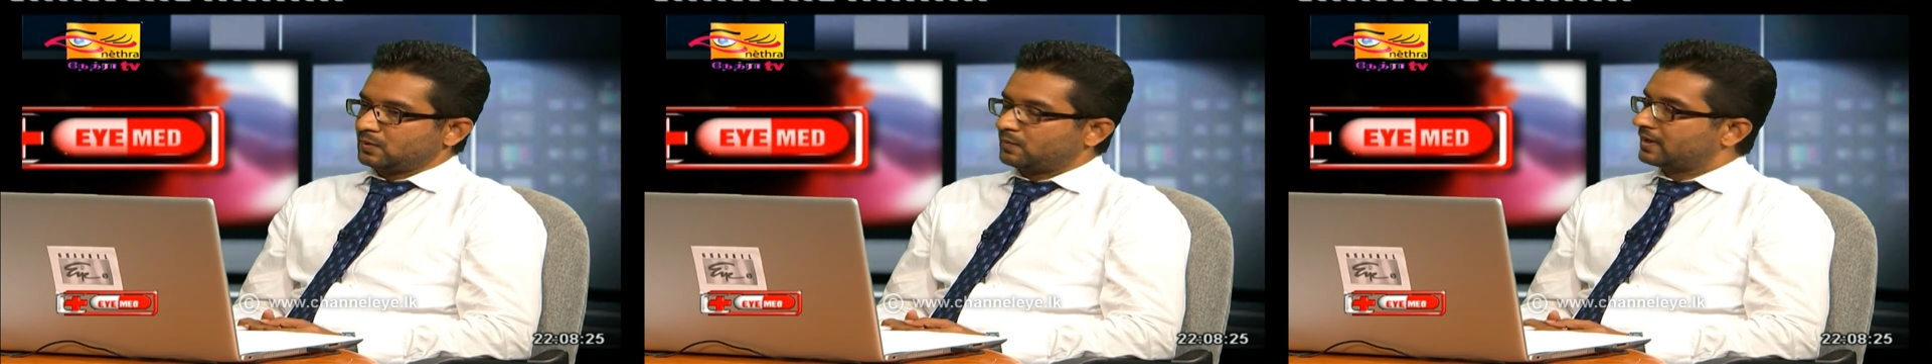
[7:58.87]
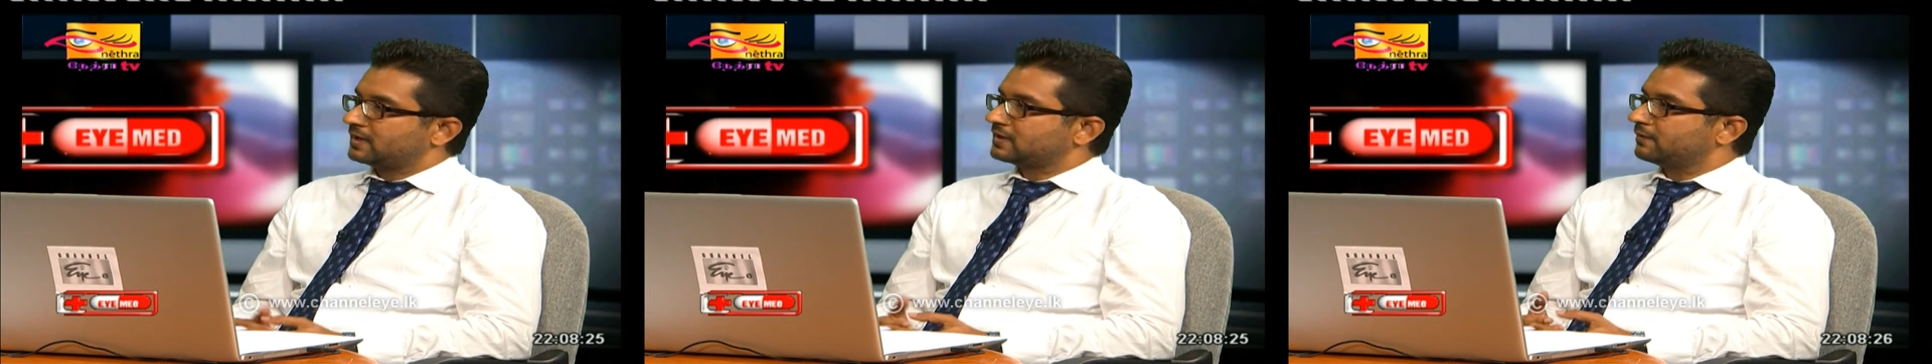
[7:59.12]

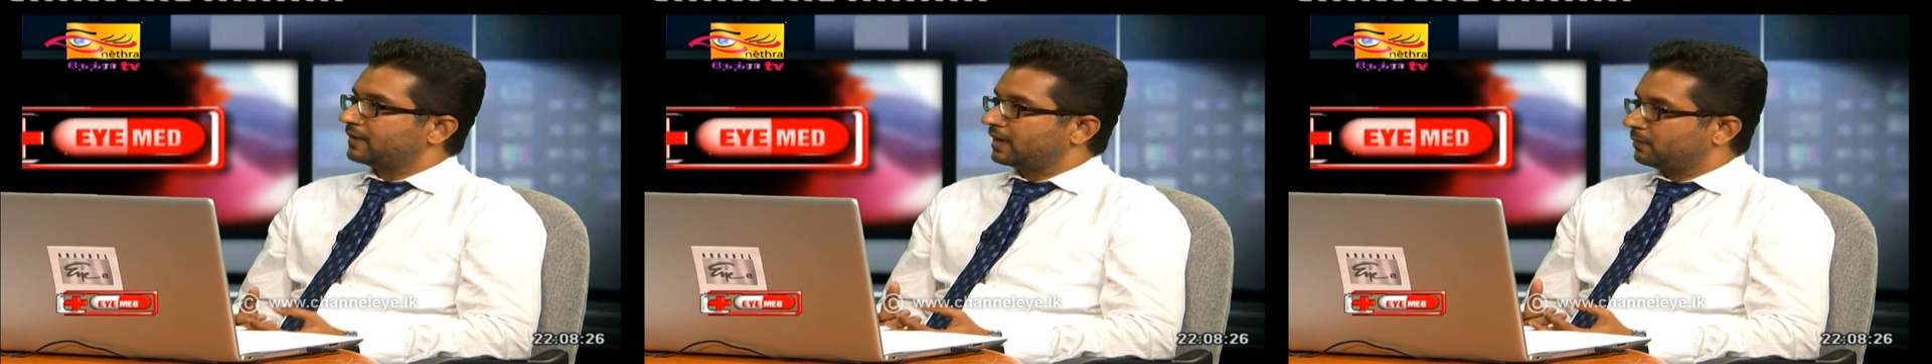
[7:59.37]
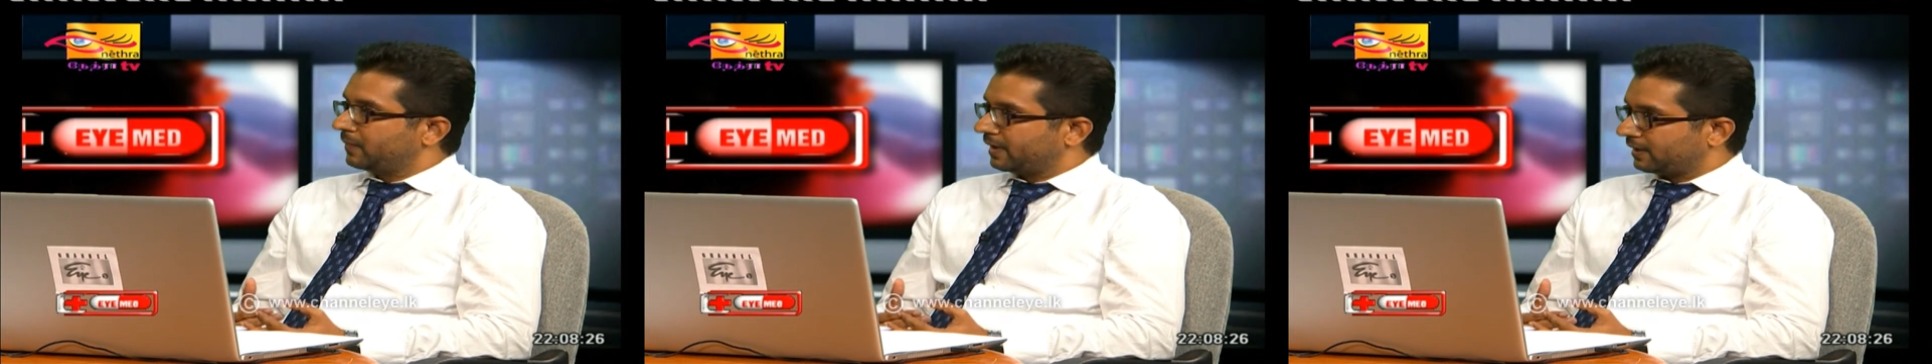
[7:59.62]
One is the
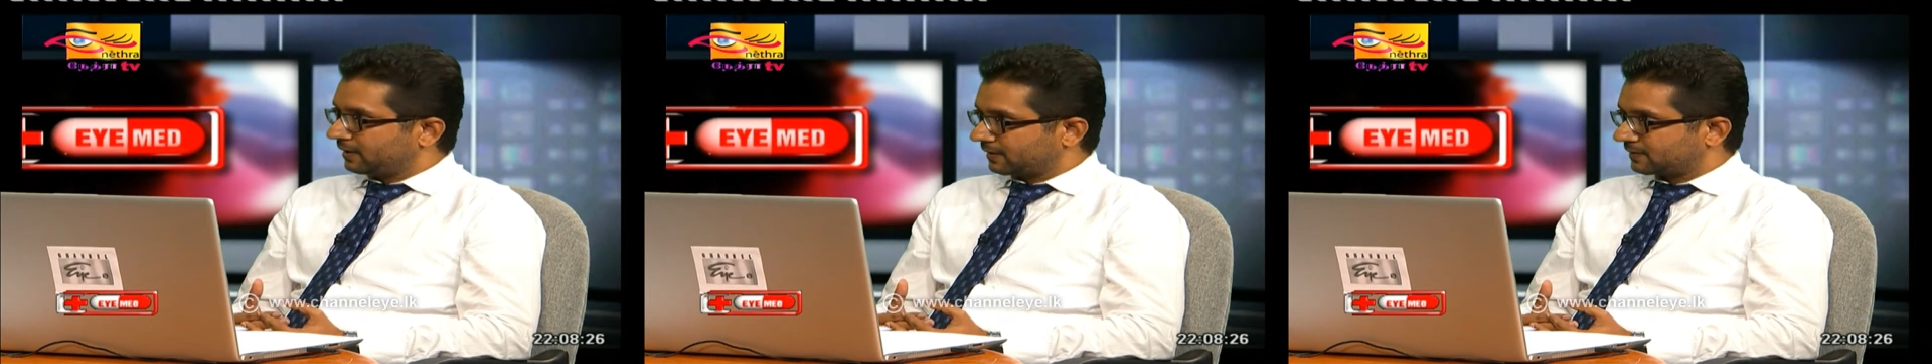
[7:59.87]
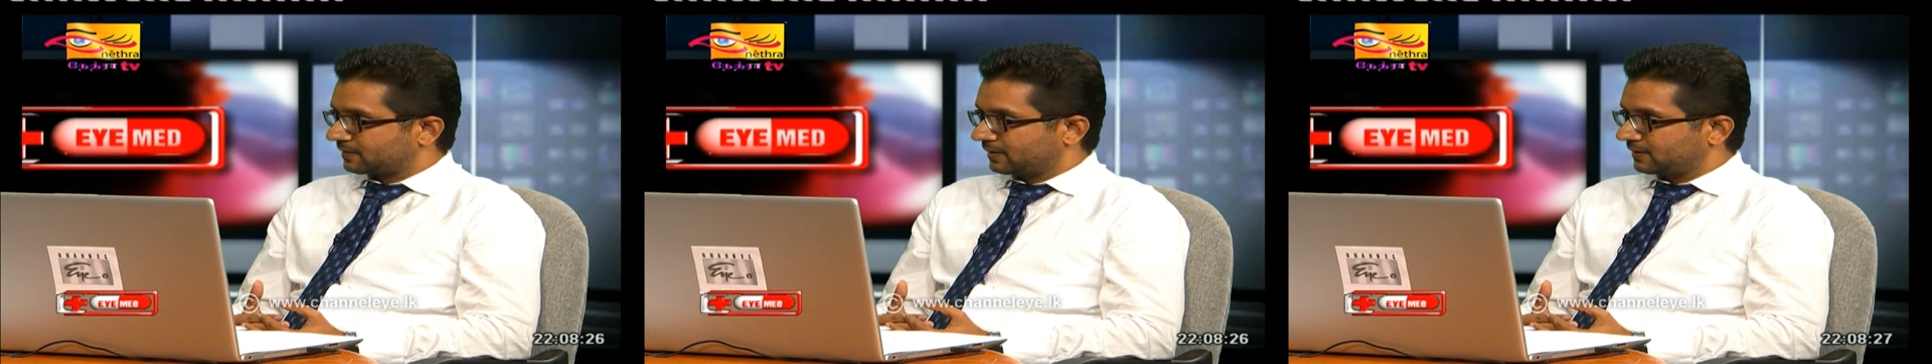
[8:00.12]
weight bearing
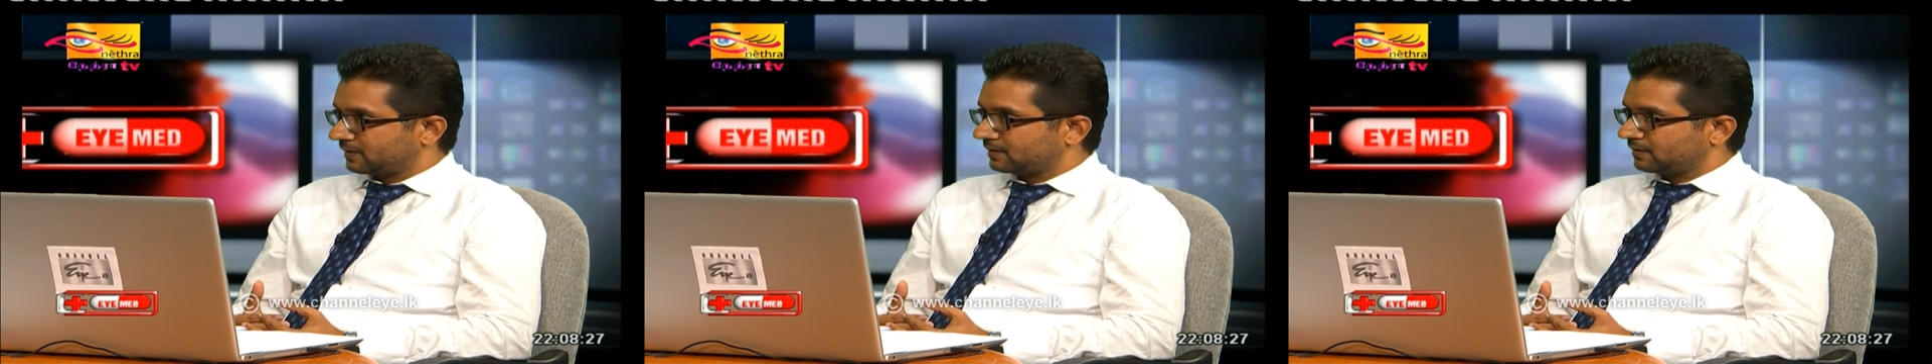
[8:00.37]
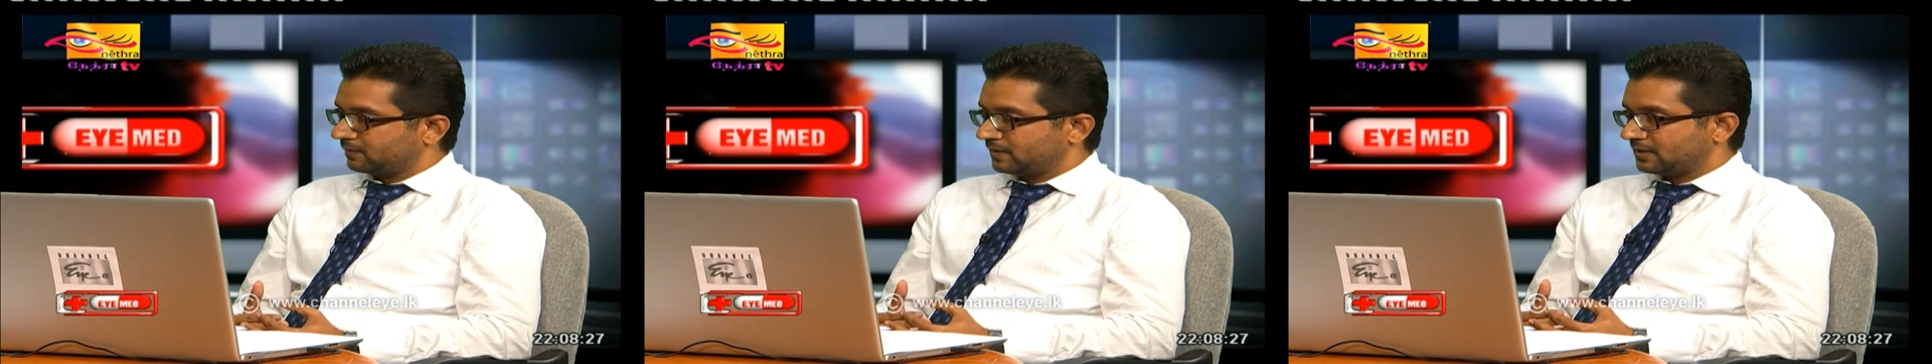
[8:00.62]

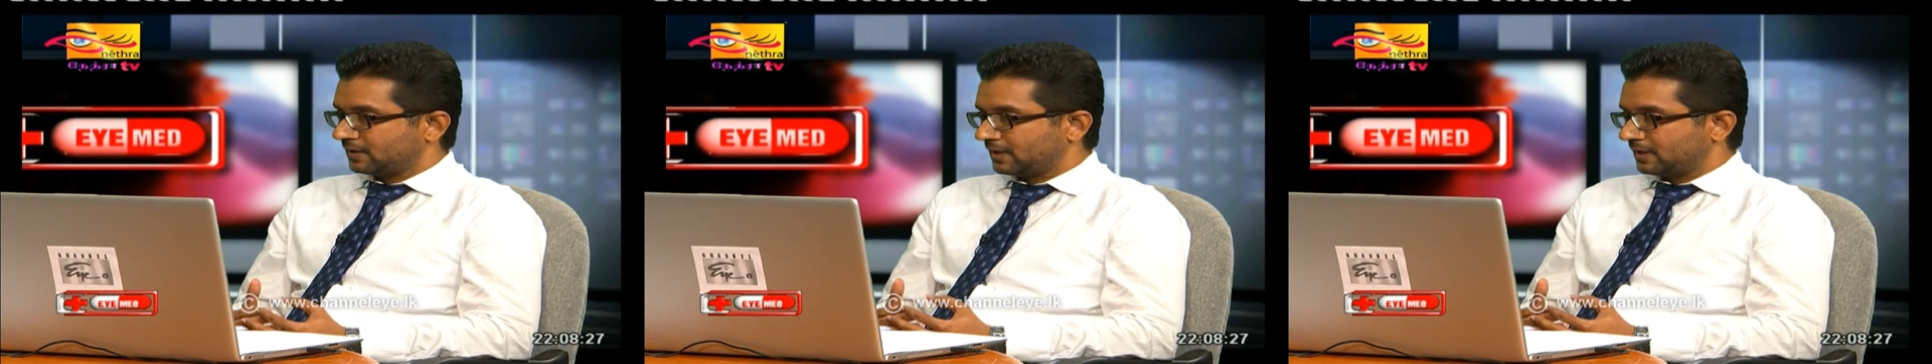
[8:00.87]
exercises, which